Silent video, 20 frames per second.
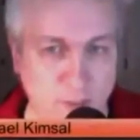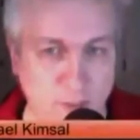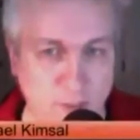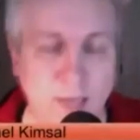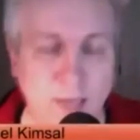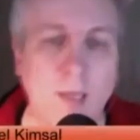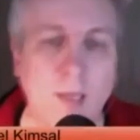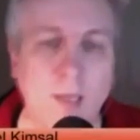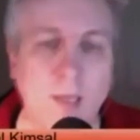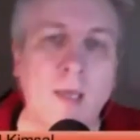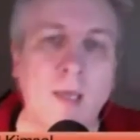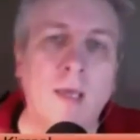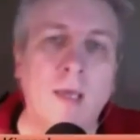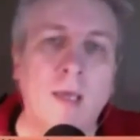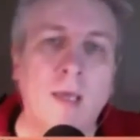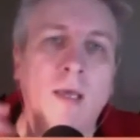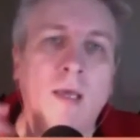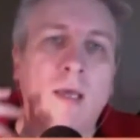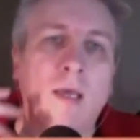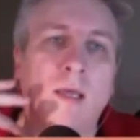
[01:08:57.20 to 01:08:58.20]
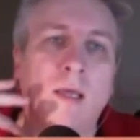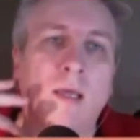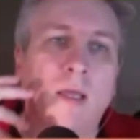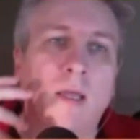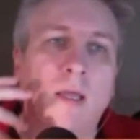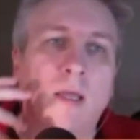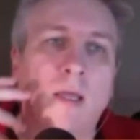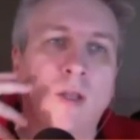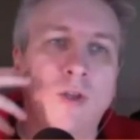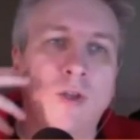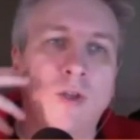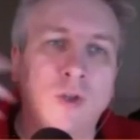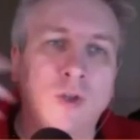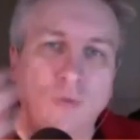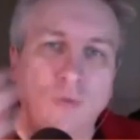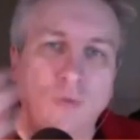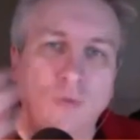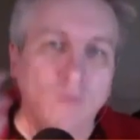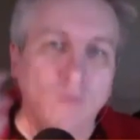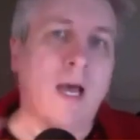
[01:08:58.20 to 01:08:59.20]
that.
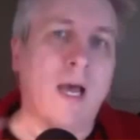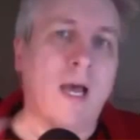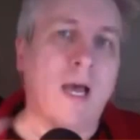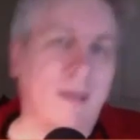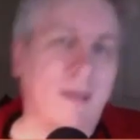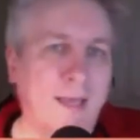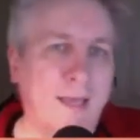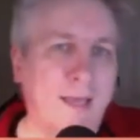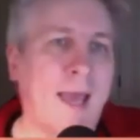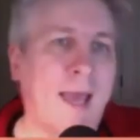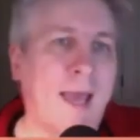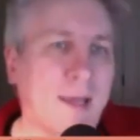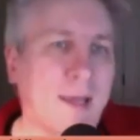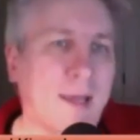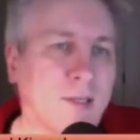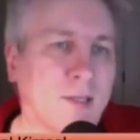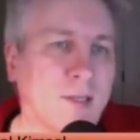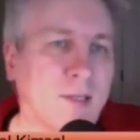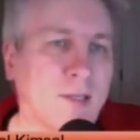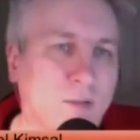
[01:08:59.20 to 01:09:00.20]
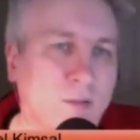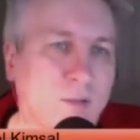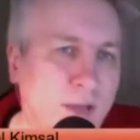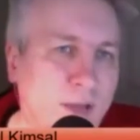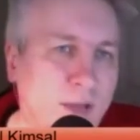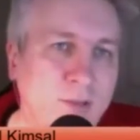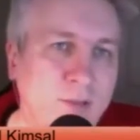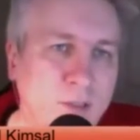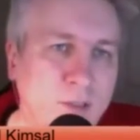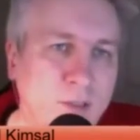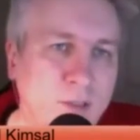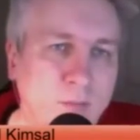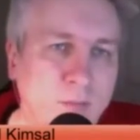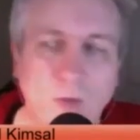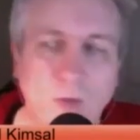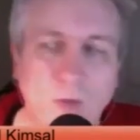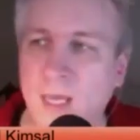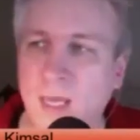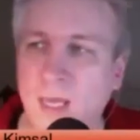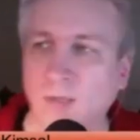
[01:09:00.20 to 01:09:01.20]
You do not get access to the file system.
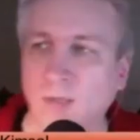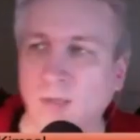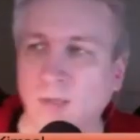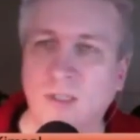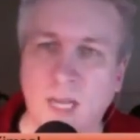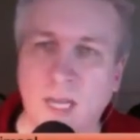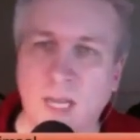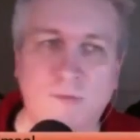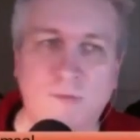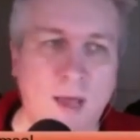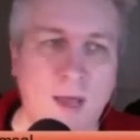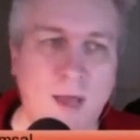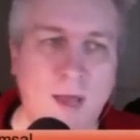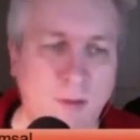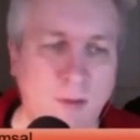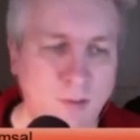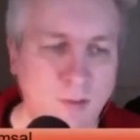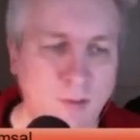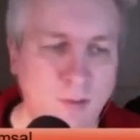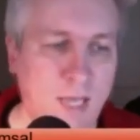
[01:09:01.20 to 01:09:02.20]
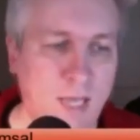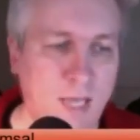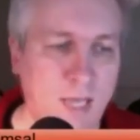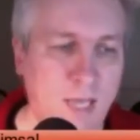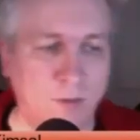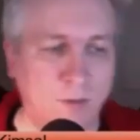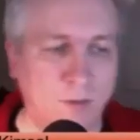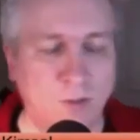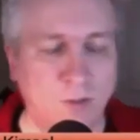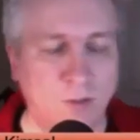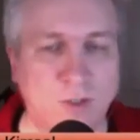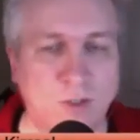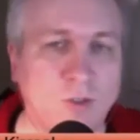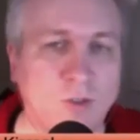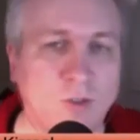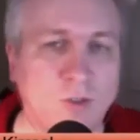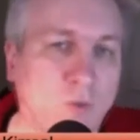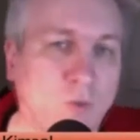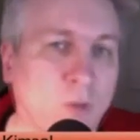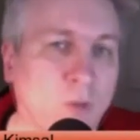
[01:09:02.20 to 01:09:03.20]
You can't just take files and just
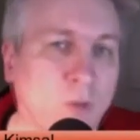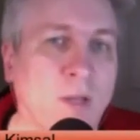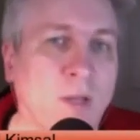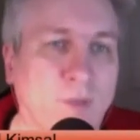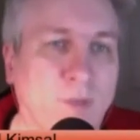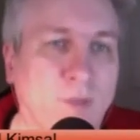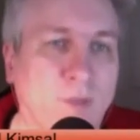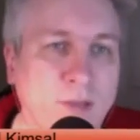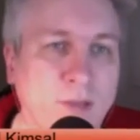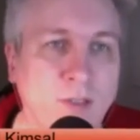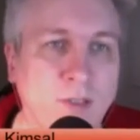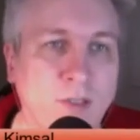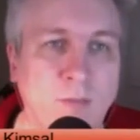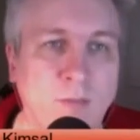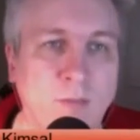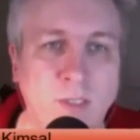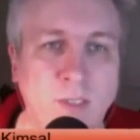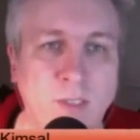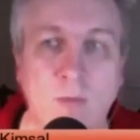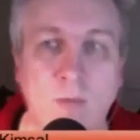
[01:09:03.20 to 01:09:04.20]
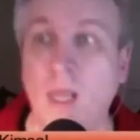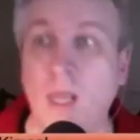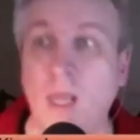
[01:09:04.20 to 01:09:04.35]
store them on the file system and say, well,